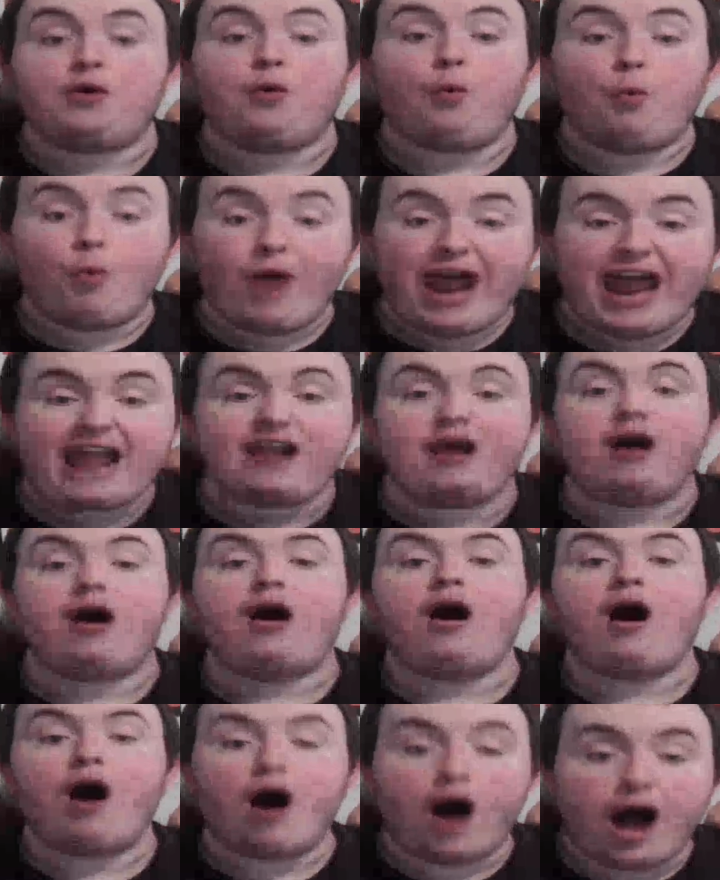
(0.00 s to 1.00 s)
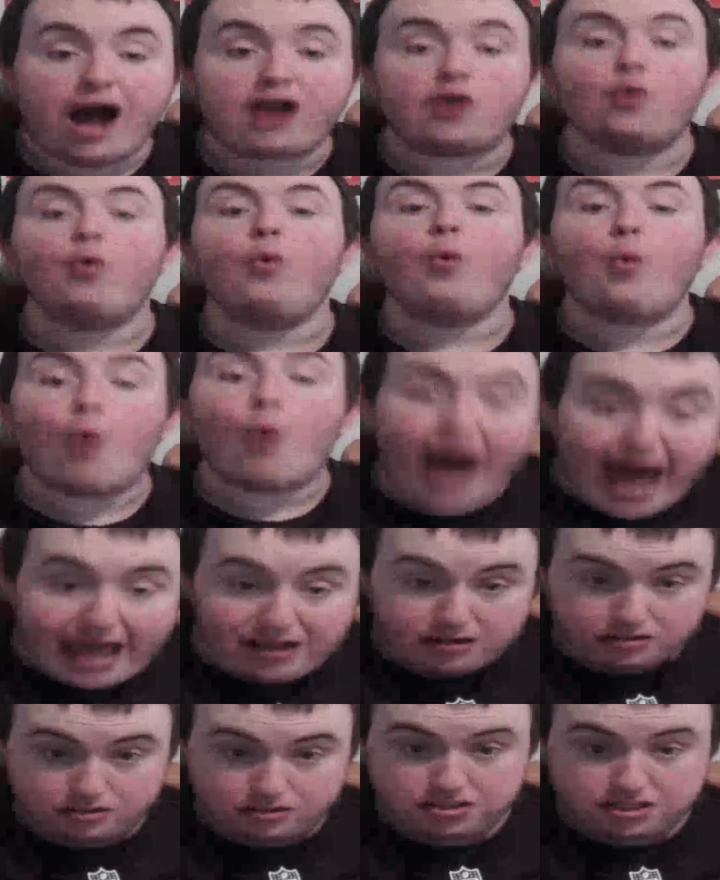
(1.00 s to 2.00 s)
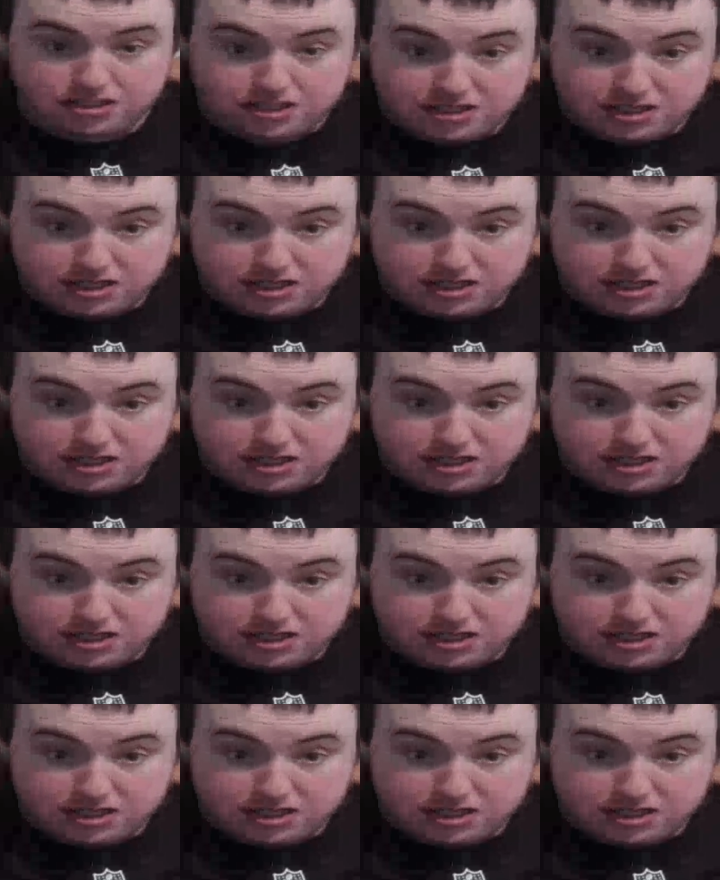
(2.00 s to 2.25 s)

went hog wild